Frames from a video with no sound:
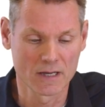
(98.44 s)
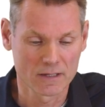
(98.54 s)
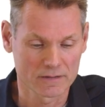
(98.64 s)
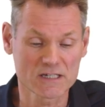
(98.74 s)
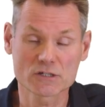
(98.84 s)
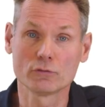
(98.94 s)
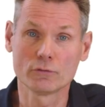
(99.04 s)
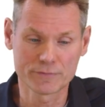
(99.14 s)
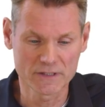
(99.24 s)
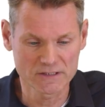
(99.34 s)
This cool
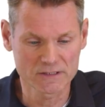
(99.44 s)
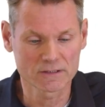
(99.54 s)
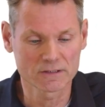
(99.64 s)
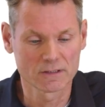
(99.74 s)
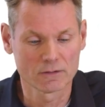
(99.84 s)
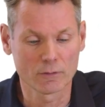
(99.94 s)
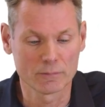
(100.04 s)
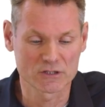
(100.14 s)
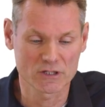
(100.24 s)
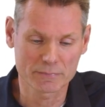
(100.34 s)
feature will be
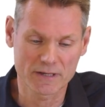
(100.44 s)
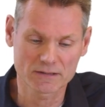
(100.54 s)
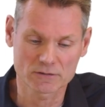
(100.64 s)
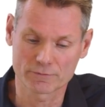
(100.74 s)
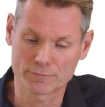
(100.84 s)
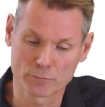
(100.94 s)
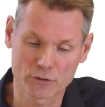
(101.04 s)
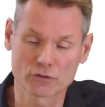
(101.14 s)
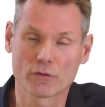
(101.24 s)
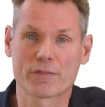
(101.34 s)
subject of
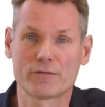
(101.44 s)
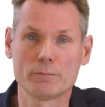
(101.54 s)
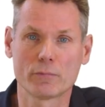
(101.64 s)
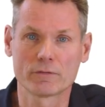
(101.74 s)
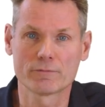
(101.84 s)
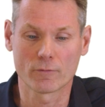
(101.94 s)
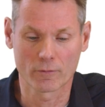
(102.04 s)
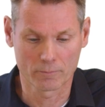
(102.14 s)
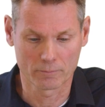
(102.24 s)
Module 3.4.